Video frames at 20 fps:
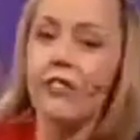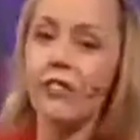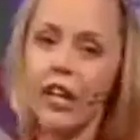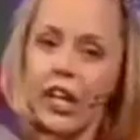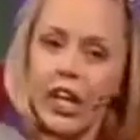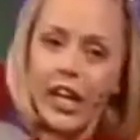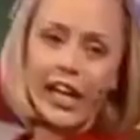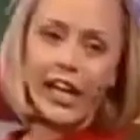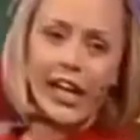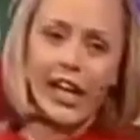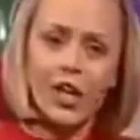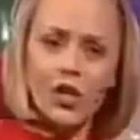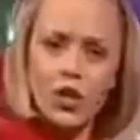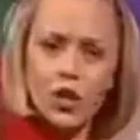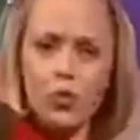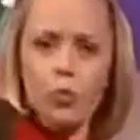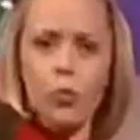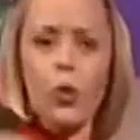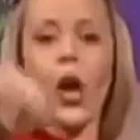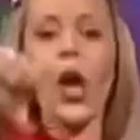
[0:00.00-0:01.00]
give a
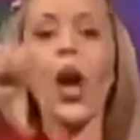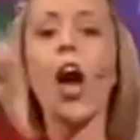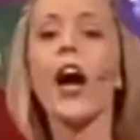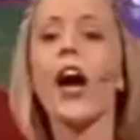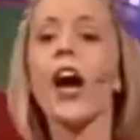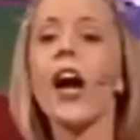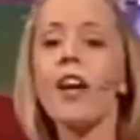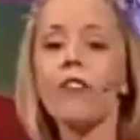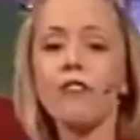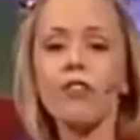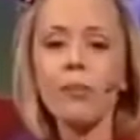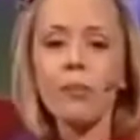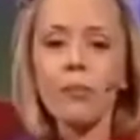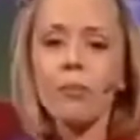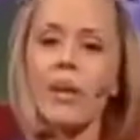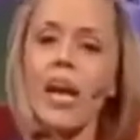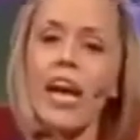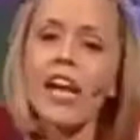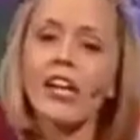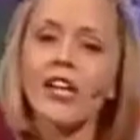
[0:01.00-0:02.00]
little swirl.
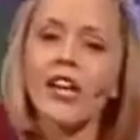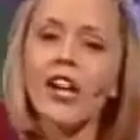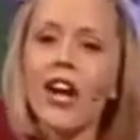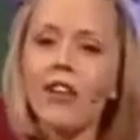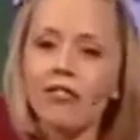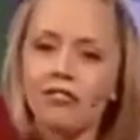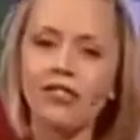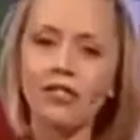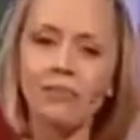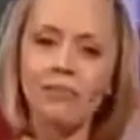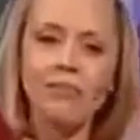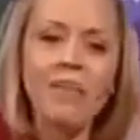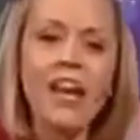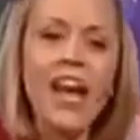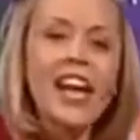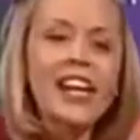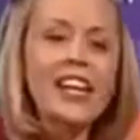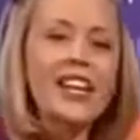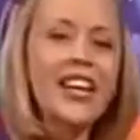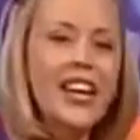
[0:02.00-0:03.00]
Flamenco,
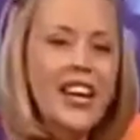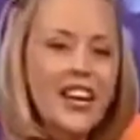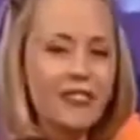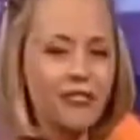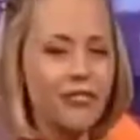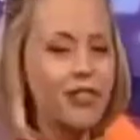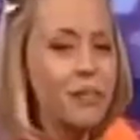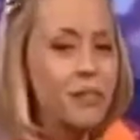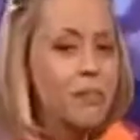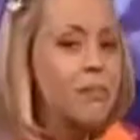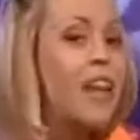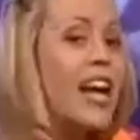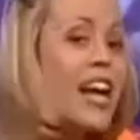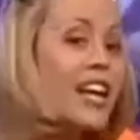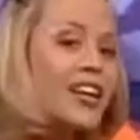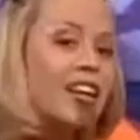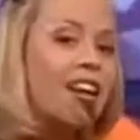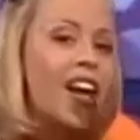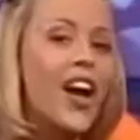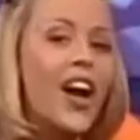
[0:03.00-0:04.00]
flamenco,
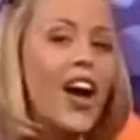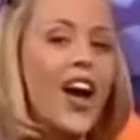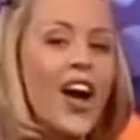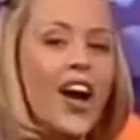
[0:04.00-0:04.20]
flamenco,